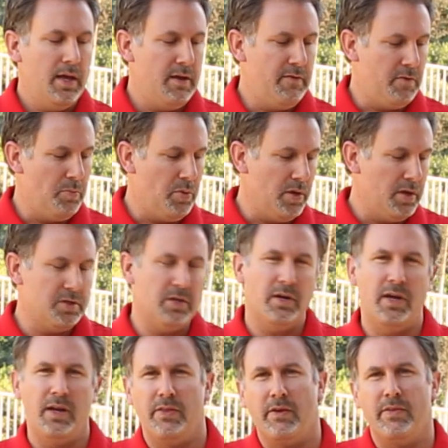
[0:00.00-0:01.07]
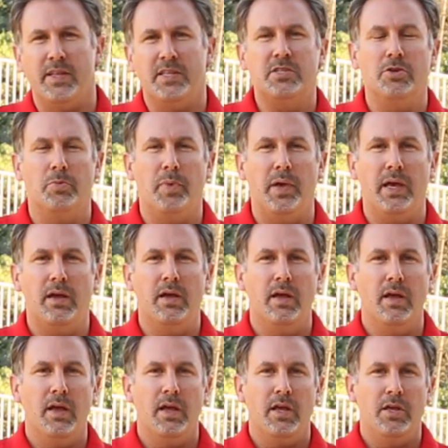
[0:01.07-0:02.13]
If you put a turkey in there that's too big,
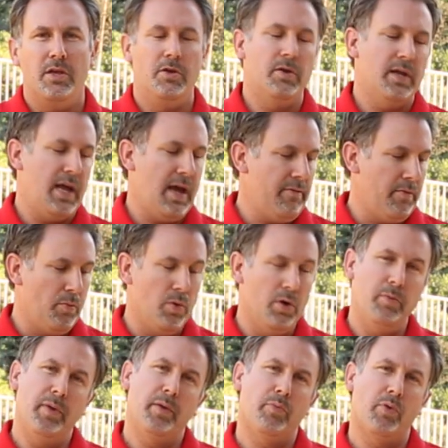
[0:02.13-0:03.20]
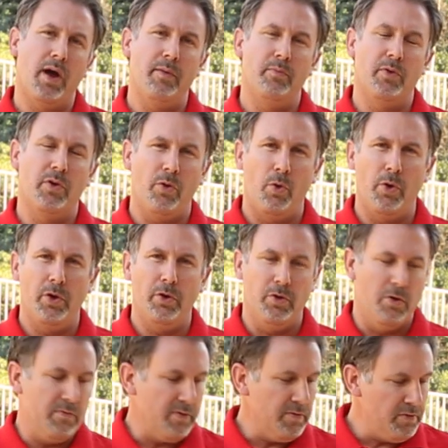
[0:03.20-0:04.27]
you could have a real big problem with oil
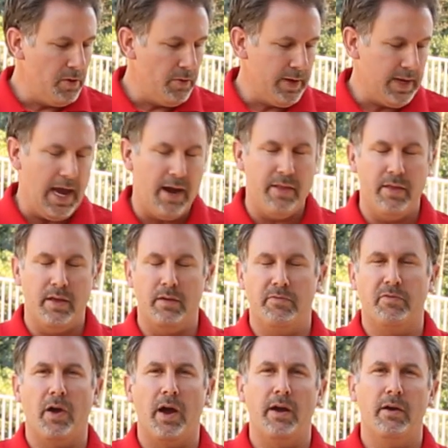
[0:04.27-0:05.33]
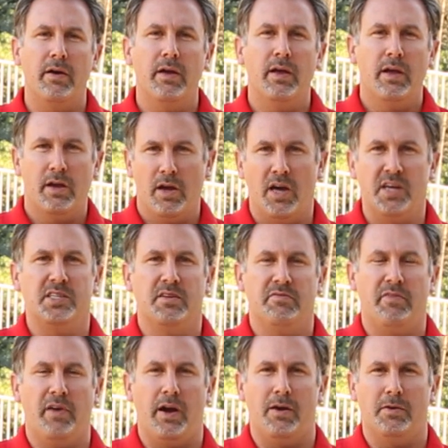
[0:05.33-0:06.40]
overflowing out of the fryer, causing a
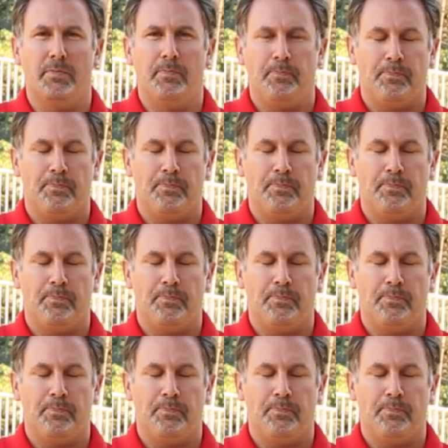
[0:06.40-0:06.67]
fire.